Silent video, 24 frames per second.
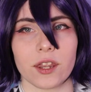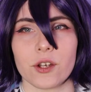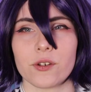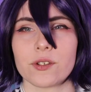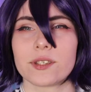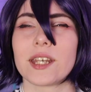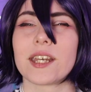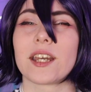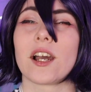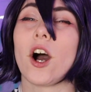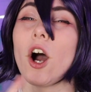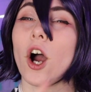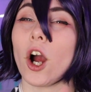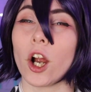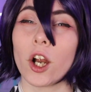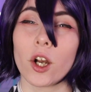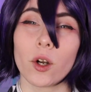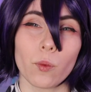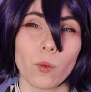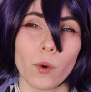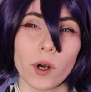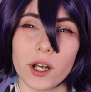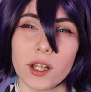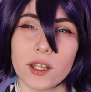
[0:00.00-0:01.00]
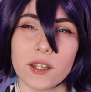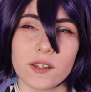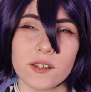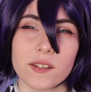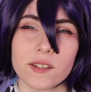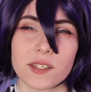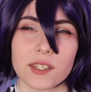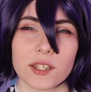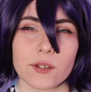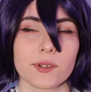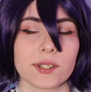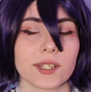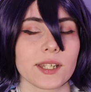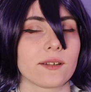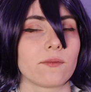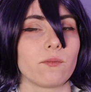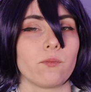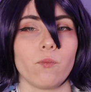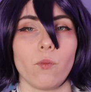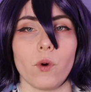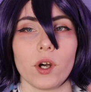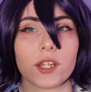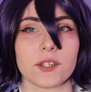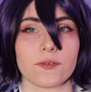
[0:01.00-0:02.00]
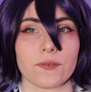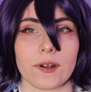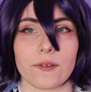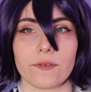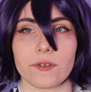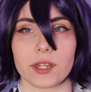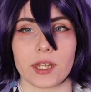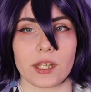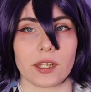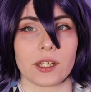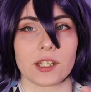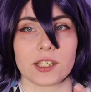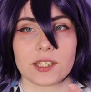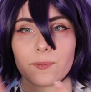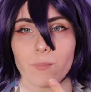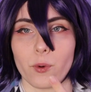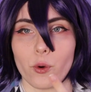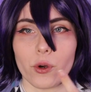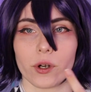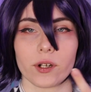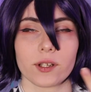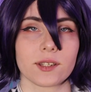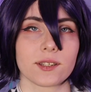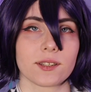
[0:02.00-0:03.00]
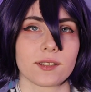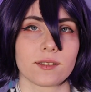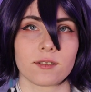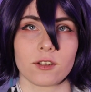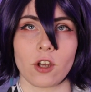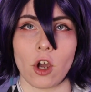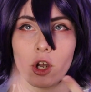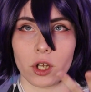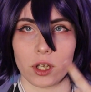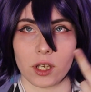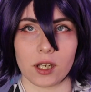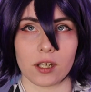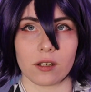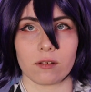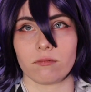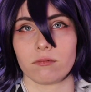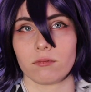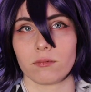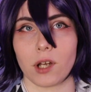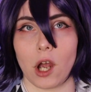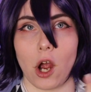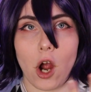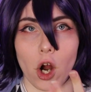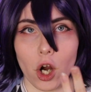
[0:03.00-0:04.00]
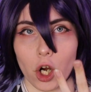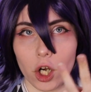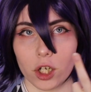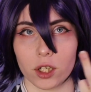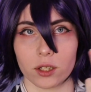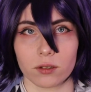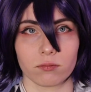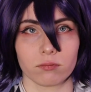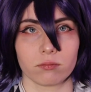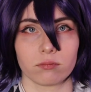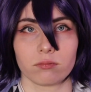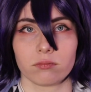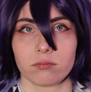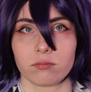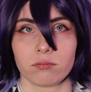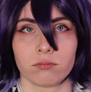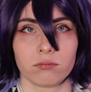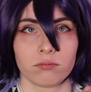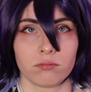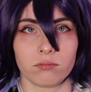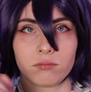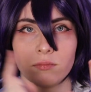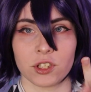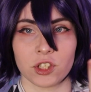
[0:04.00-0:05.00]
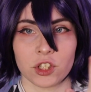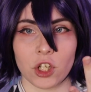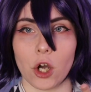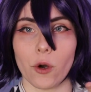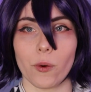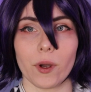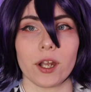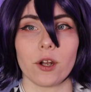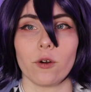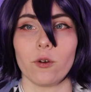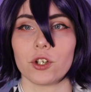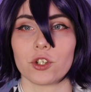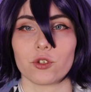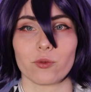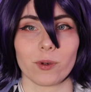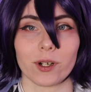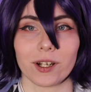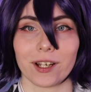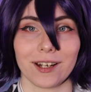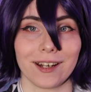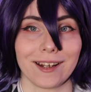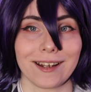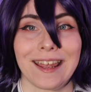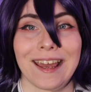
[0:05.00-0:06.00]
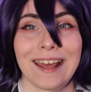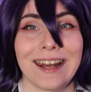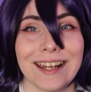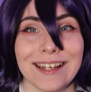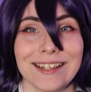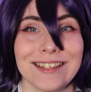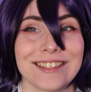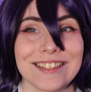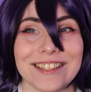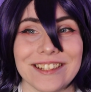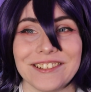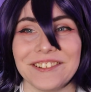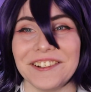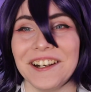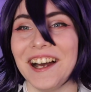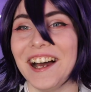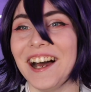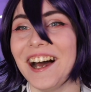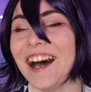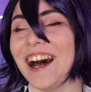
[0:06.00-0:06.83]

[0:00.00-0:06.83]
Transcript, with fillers: There's like art ones. There's like ones for everything like sports, cooking, art, sewing, which we're gonna get into.